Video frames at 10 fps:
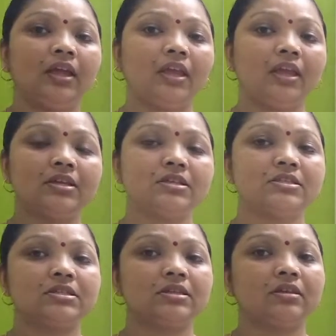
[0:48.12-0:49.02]

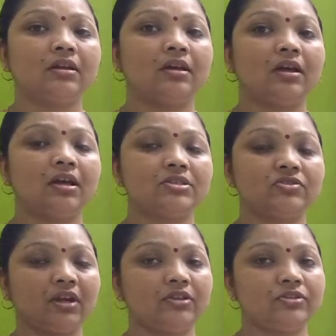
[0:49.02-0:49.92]
is a
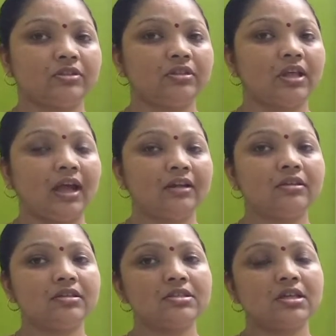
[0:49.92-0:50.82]
structure that
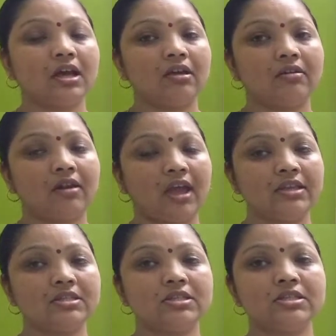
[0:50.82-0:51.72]
is
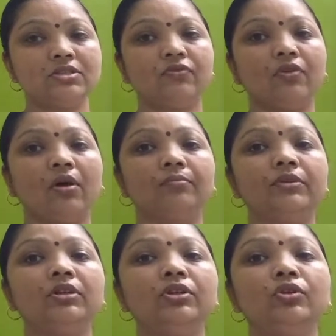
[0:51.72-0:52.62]
arises from
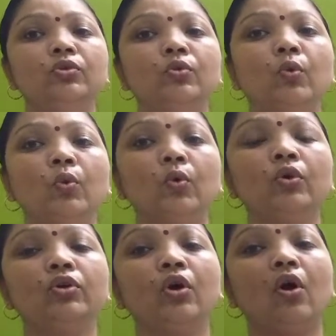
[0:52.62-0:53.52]
the
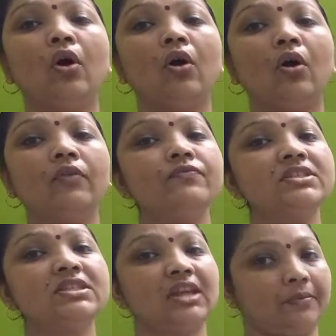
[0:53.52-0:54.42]
node of
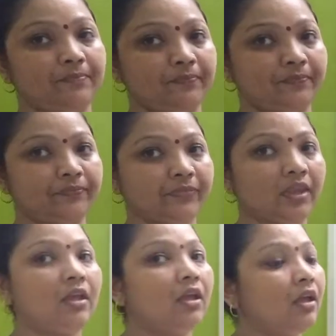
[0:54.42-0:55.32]
stem.
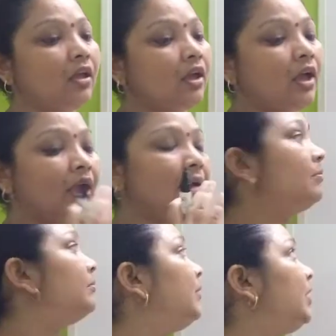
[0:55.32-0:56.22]
I
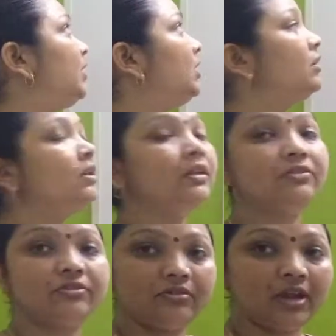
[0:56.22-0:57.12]
am making a
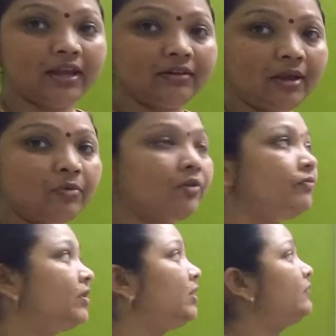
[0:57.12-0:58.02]
diagram of
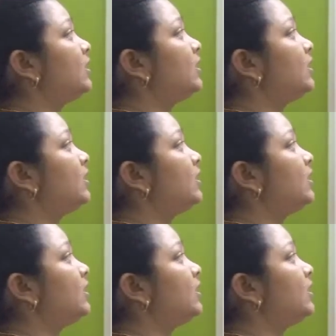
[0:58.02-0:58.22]
leaf.